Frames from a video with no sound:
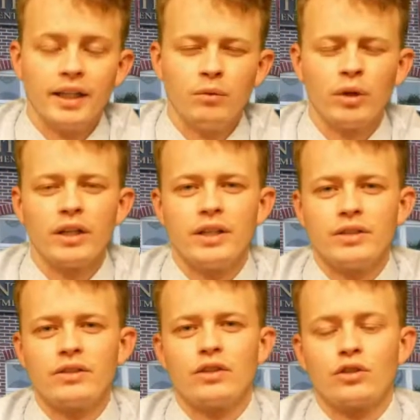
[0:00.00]
And what it
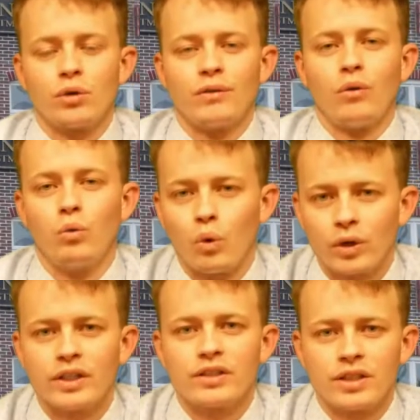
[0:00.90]
is a sort of a
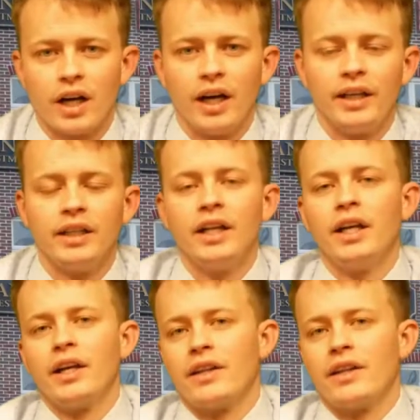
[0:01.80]
warning sign